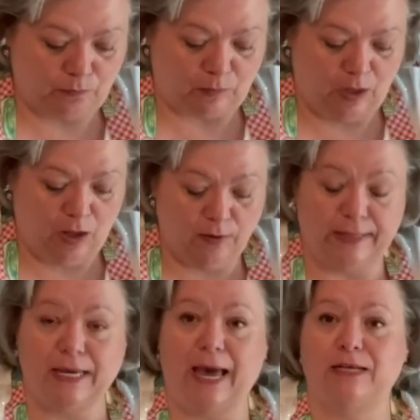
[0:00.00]
All right,
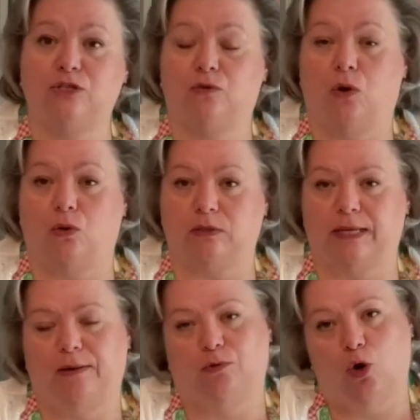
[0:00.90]
casseroles
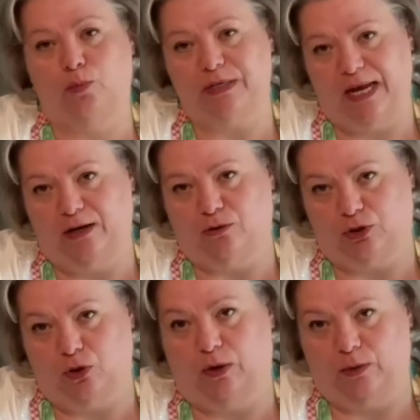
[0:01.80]
and no potatoes,
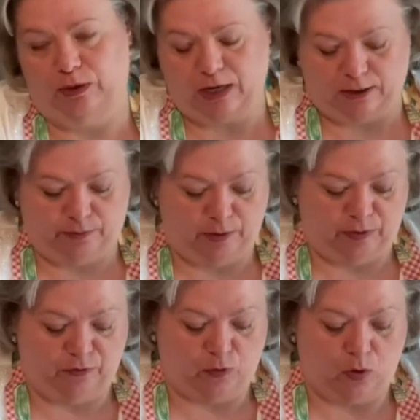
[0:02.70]
though, like we talked about
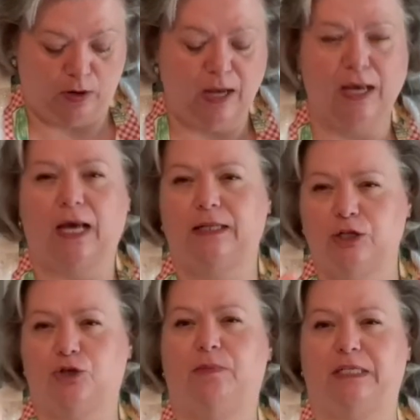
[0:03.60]
before, unless
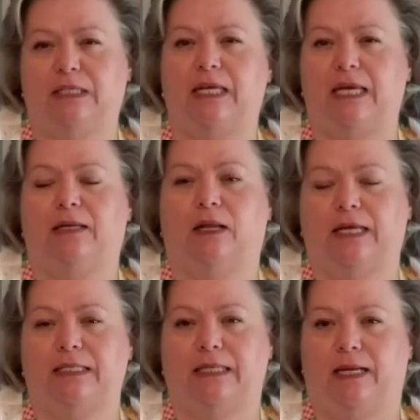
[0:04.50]
you're mixing in, like I
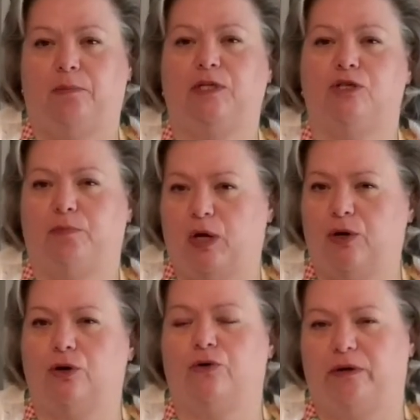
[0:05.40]
said, a bunch of
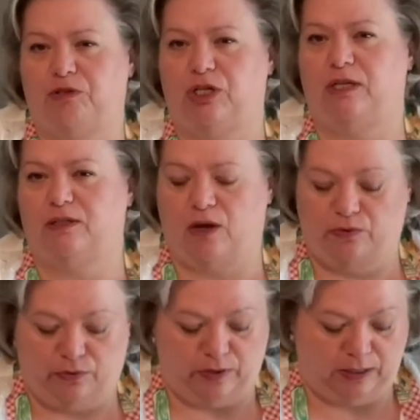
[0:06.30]
butter, cream cheese, other
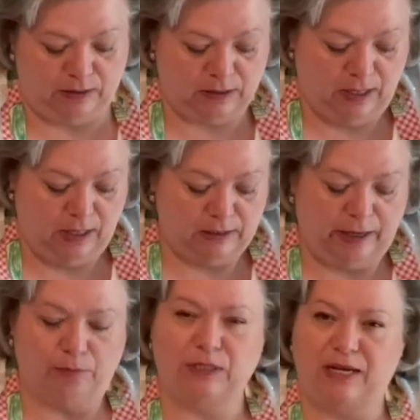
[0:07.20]
things to
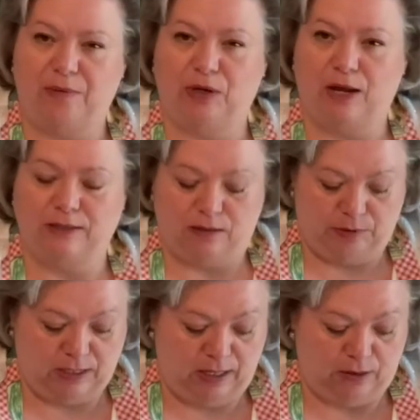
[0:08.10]
help stabilize the
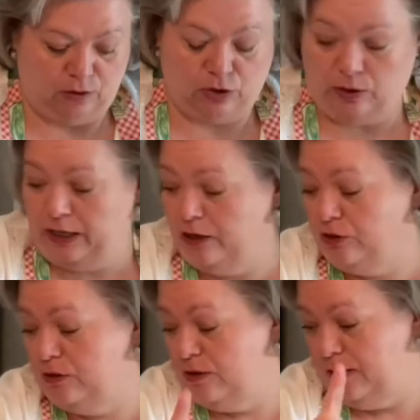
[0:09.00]
potatoes. So
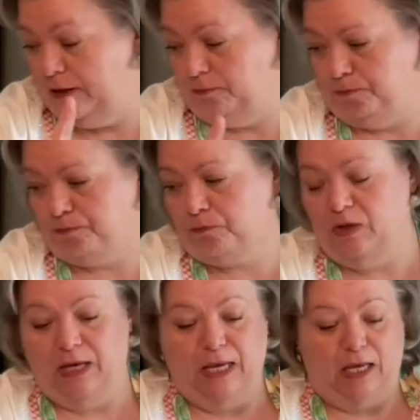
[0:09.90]
here's the thing.
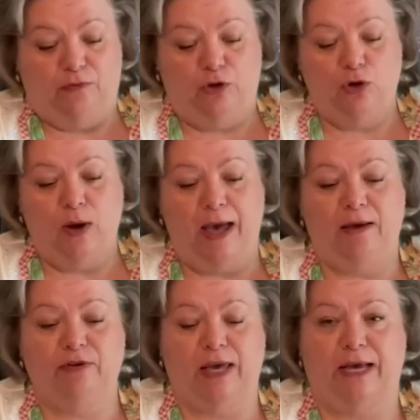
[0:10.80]
If you have
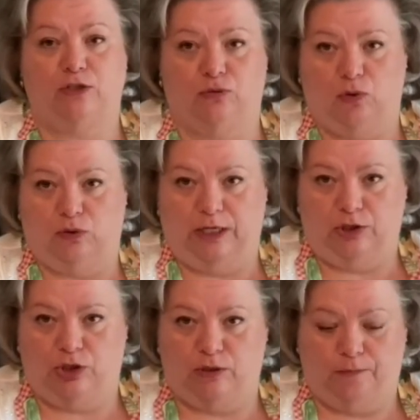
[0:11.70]
a casserole
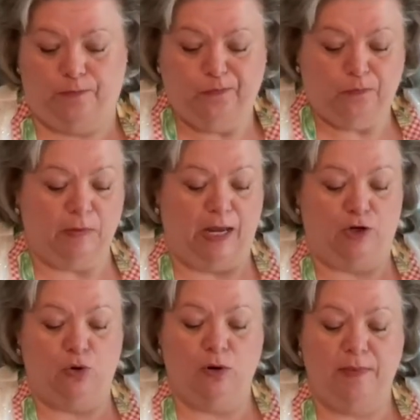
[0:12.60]
dish and
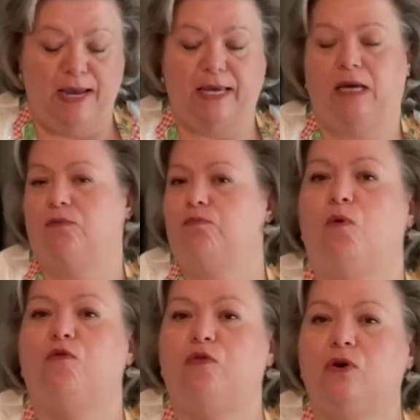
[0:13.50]
you're making,
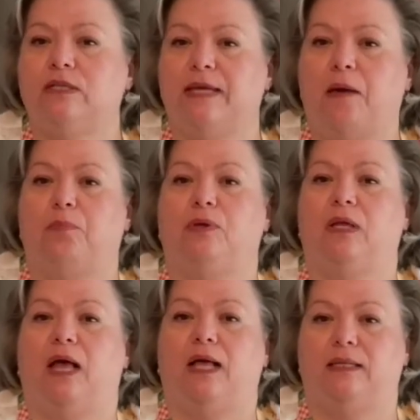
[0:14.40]
for example,
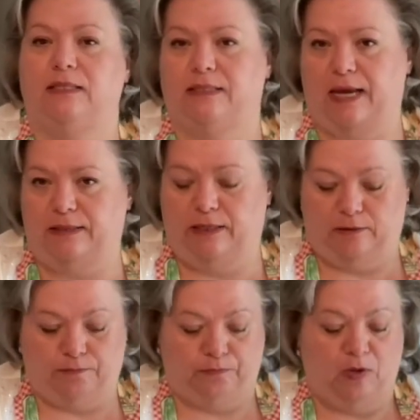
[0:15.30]
a lasagna,
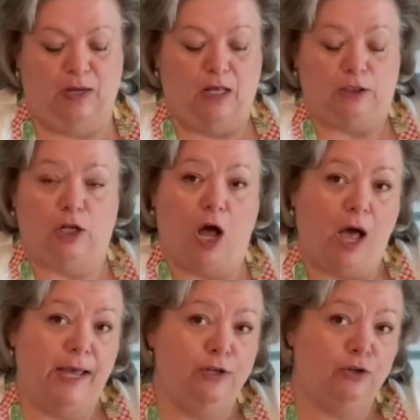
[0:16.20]

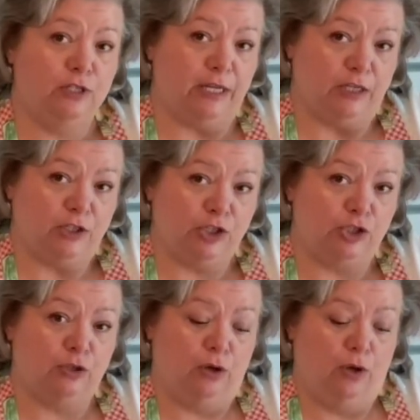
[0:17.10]
line your dish
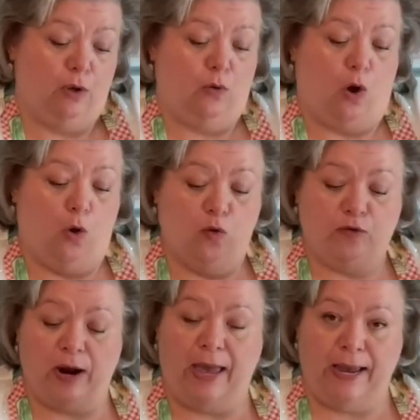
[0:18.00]

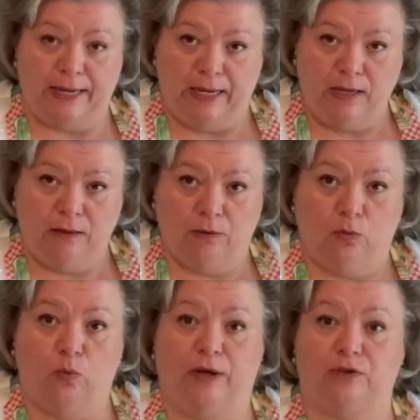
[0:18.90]
overhanging
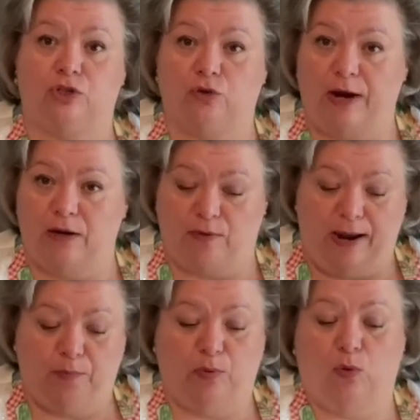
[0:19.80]
with saran
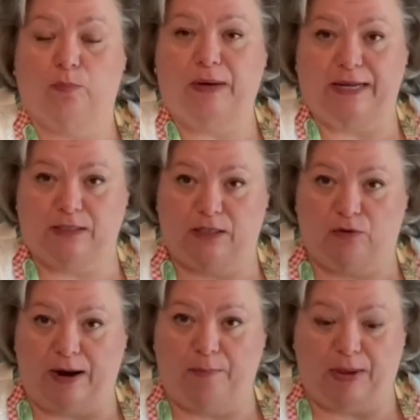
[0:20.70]
wrap or plastic
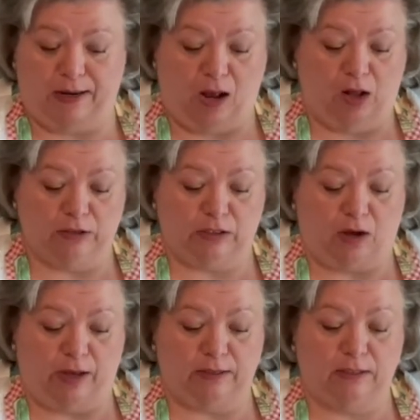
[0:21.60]
wrap on all
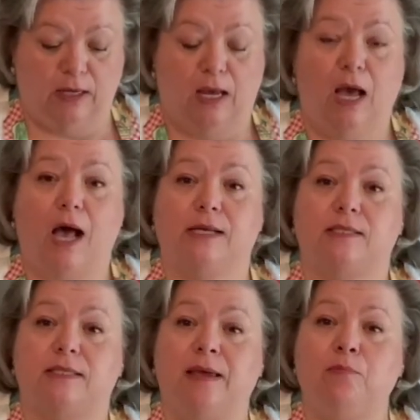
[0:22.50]
sides.
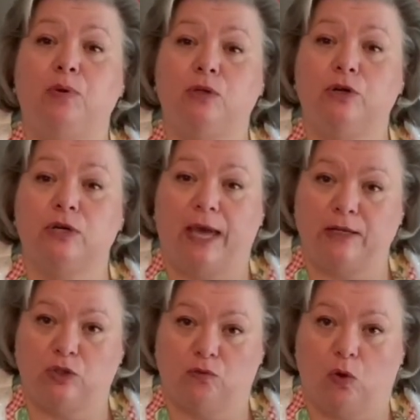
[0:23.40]
Assemble your
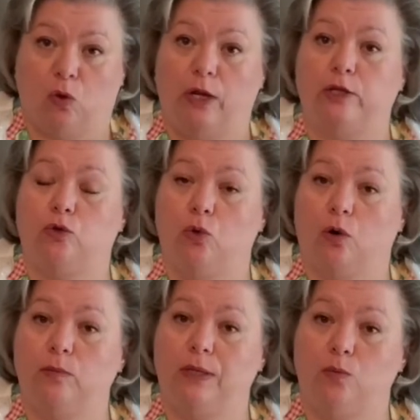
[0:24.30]
casserole like you
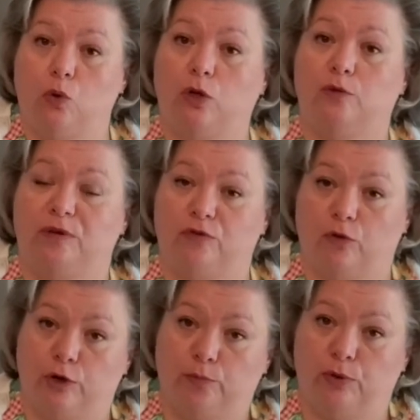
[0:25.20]
normally would before
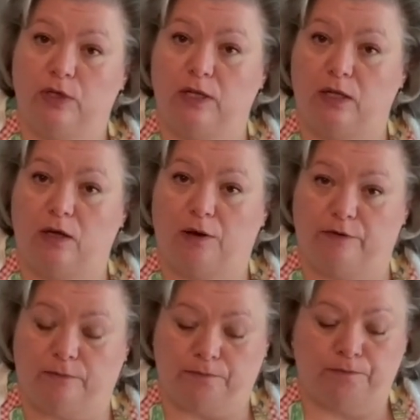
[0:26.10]
you put it in the oven.
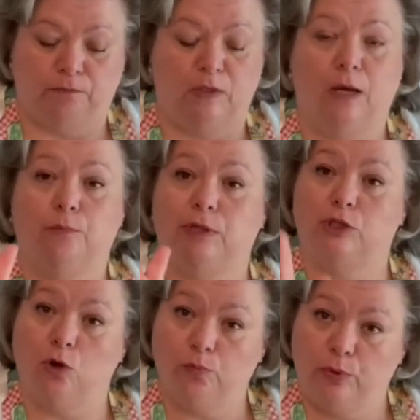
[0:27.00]
But
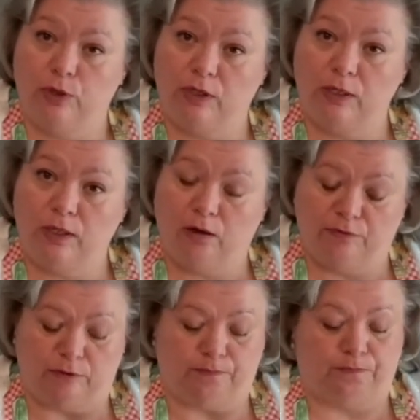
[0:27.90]
don't put it in the oven.